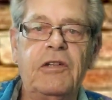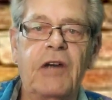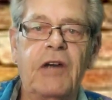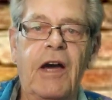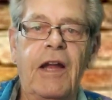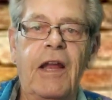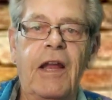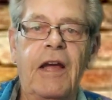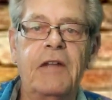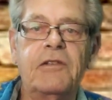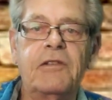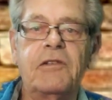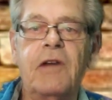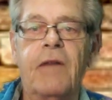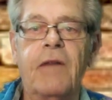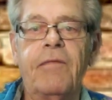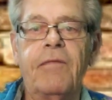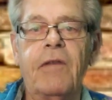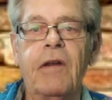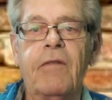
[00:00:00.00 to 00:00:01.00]
Thailand
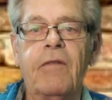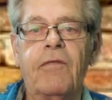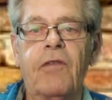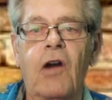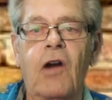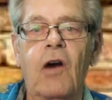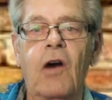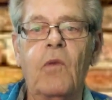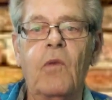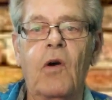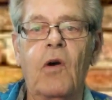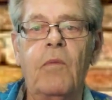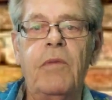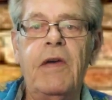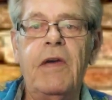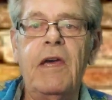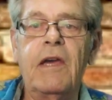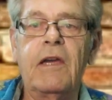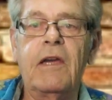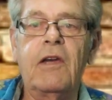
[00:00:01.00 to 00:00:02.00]
suffering from or
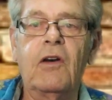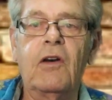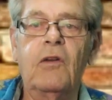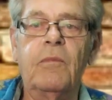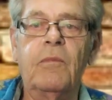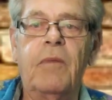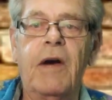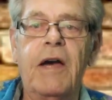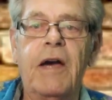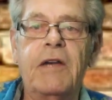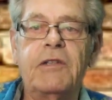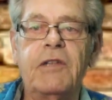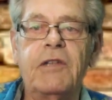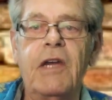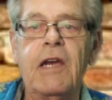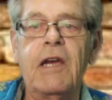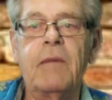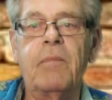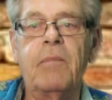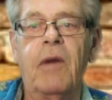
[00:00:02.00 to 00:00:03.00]
being killed by a
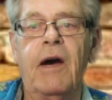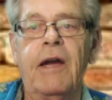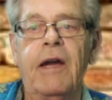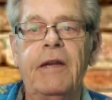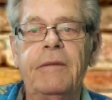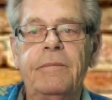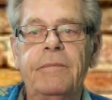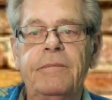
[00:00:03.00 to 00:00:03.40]
snake bite.